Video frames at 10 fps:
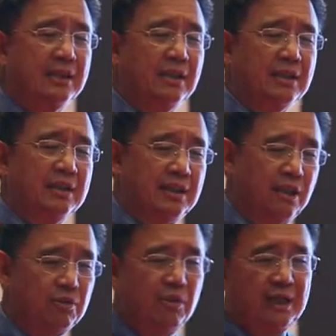
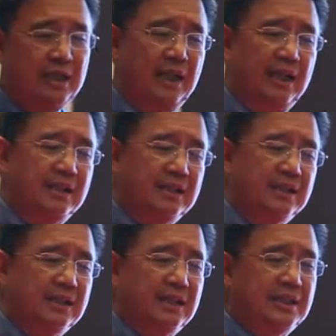several hundreds of
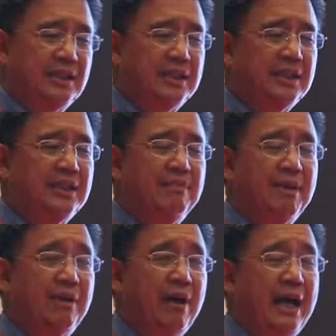millions
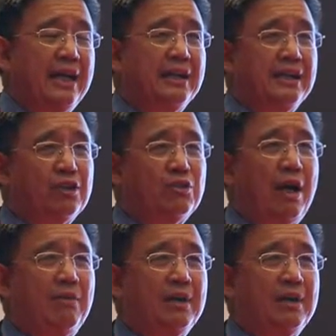and billions.